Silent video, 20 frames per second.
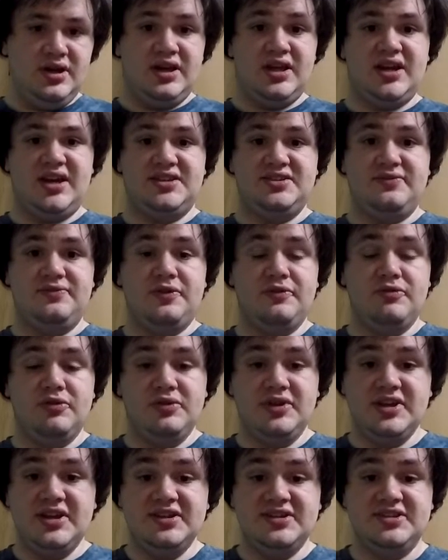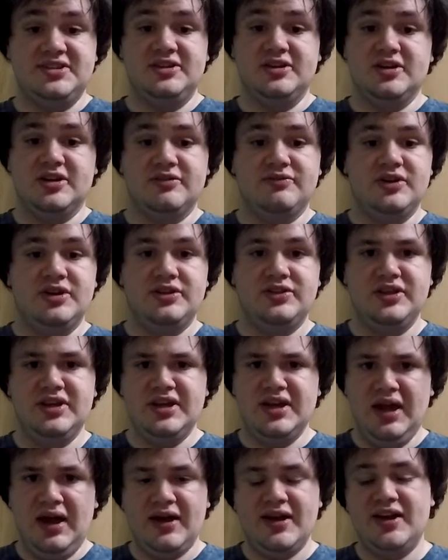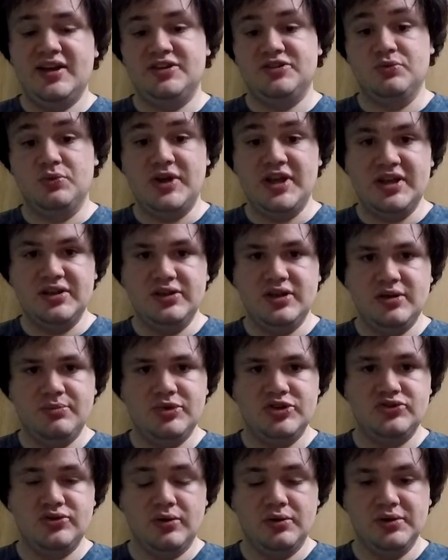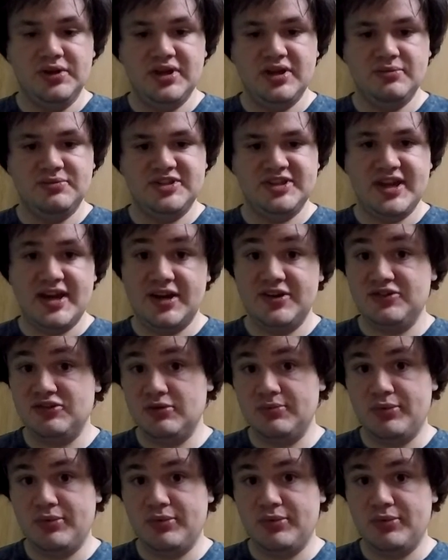and as of the release of the EIA's weekly petroleum status